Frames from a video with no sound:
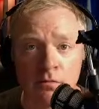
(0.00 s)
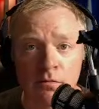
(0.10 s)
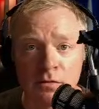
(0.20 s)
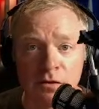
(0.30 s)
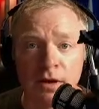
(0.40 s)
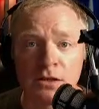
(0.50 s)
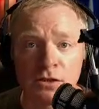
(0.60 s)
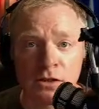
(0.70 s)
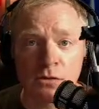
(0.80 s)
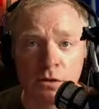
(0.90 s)

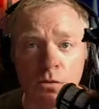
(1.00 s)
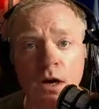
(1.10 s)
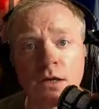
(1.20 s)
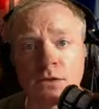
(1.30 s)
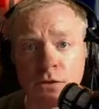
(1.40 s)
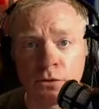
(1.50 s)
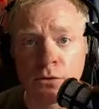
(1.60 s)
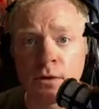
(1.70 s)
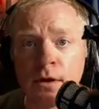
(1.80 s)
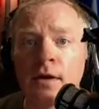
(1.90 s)
dimensions we want
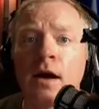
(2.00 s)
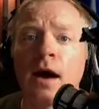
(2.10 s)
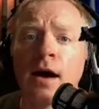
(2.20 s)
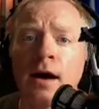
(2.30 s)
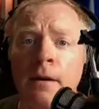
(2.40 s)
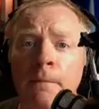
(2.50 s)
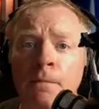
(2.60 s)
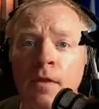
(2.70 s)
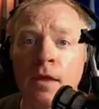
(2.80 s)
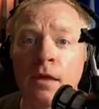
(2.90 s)
to.
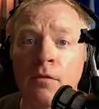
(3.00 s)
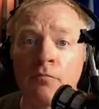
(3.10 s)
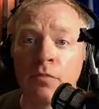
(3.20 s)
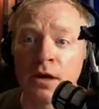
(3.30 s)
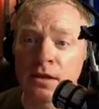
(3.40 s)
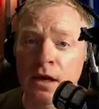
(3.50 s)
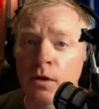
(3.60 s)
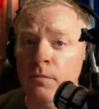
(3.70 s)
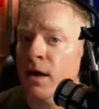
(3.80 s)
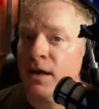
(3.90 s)
but then
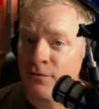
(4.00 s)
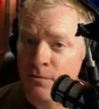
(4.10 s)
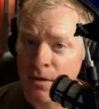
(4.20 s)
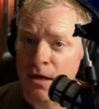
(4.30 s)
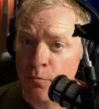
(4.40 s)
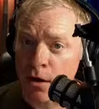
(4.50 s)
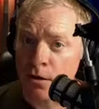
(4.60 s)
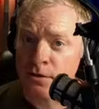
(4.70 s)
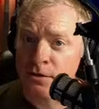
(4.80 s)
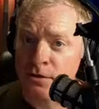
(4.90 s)
we might have to make
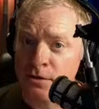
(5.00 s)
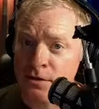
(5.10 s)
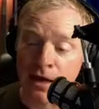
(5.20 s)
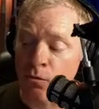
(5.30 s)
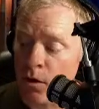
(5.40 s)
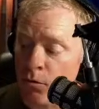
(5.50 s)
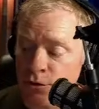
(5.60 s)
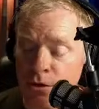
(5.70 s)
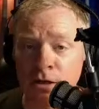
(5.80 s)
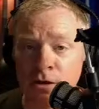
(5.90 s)
parts. And what we're
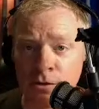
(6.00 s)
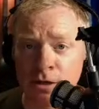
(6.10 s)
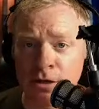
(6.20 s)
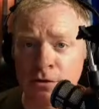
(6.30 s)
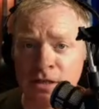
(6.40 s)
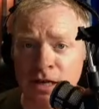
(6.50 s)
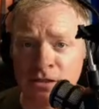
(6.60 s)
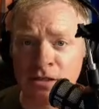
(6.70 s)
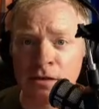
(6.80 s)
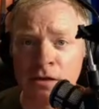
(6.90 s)
trying to do here is
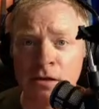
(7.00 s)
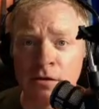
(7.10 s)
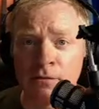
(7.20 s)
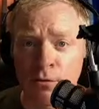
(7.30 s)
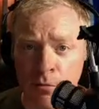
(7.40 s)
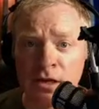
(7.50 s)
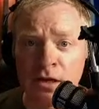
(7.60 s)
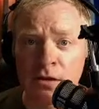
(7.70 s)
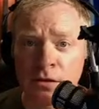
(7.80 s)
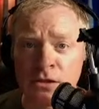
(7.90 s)
actually, for
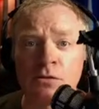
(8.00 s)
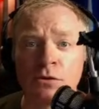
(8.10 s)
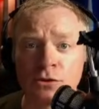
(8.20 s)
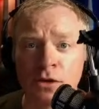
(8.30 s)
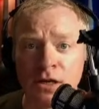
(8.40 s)
beginners, we're trying